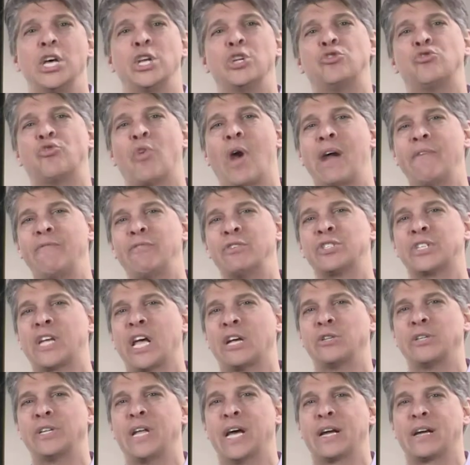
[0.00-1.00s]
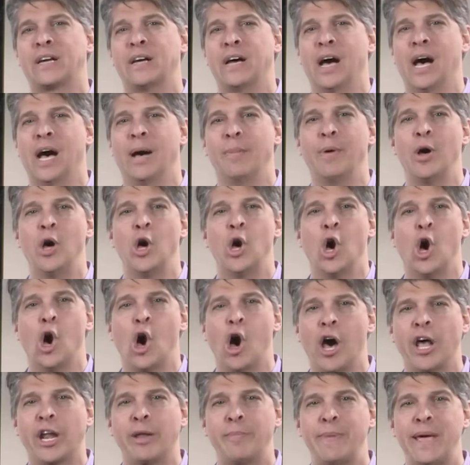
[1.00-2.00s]
DriverSchedule.com
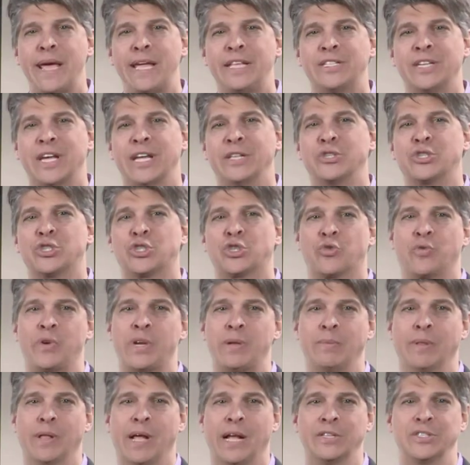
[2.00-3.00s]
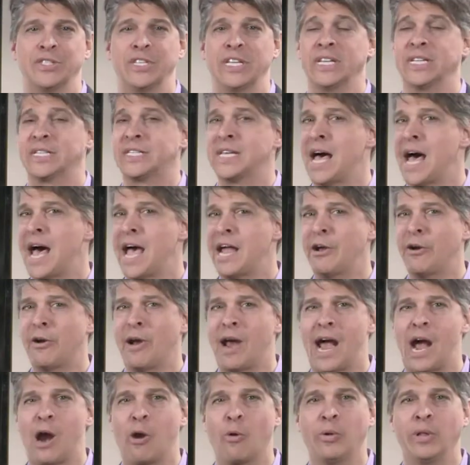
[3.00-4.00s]
automates and streamlines the entire
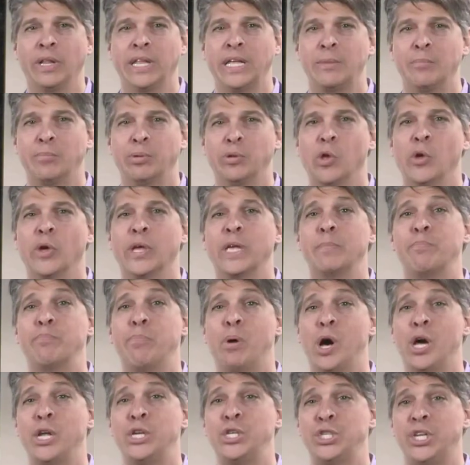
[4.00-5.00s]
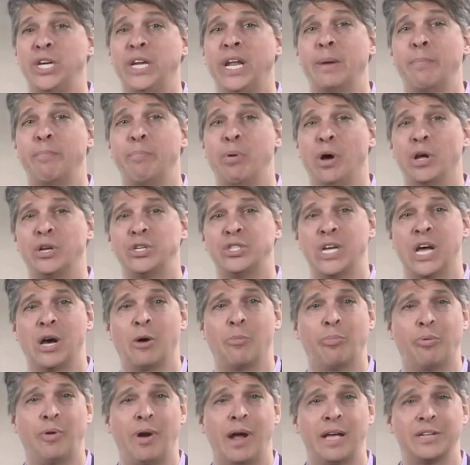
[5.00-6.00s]
hourly employee punch-in and
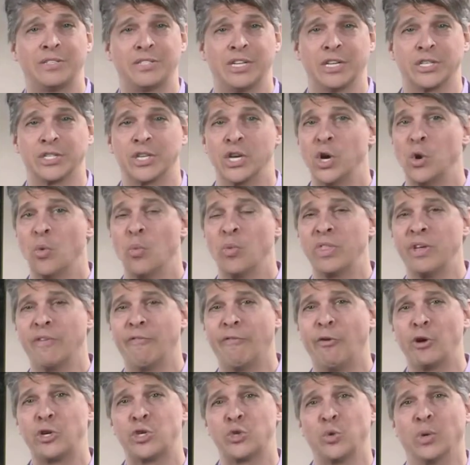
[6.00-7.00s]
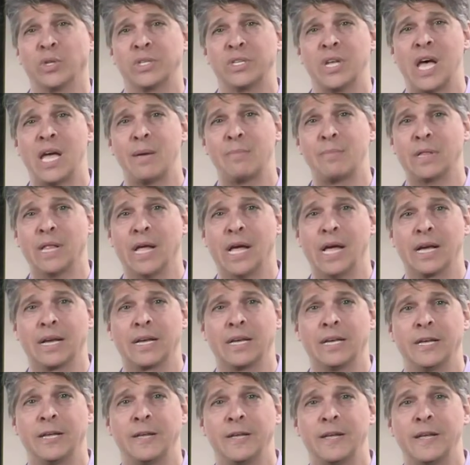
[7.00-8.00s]
punch-out process with a virtual time
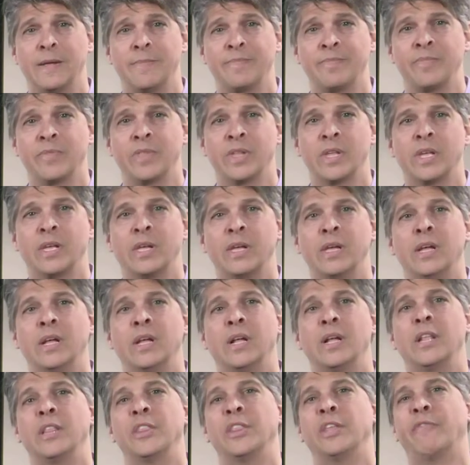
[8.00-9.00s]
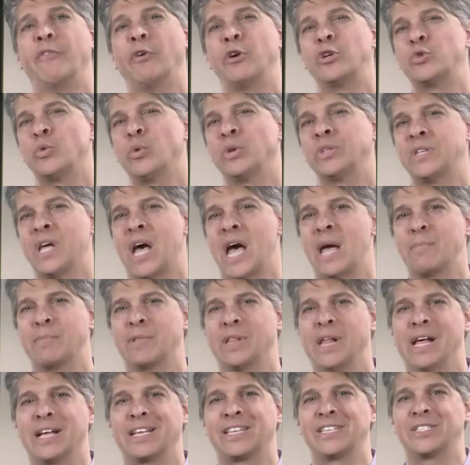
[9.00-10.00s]
clock. The virtual time
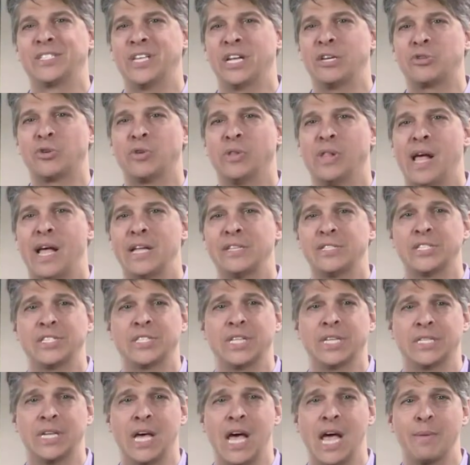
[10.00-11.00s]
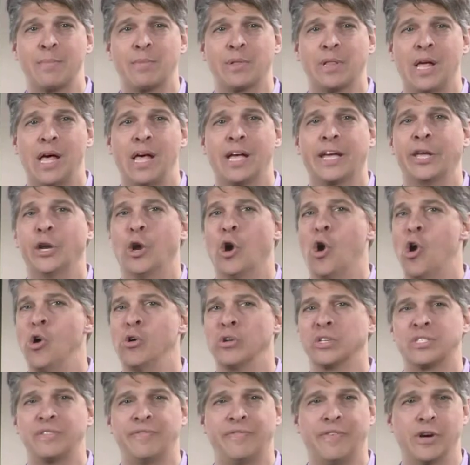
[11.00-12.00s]
clock centralizes the time clock and
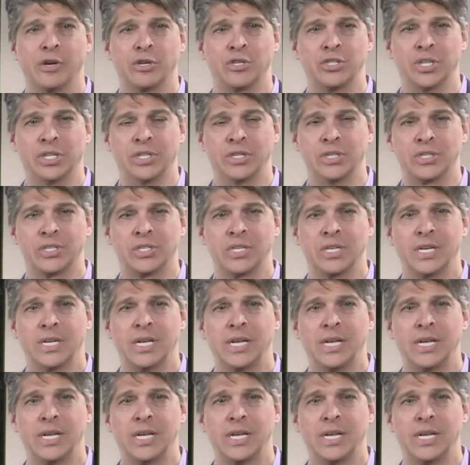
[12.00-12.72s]
all its functions.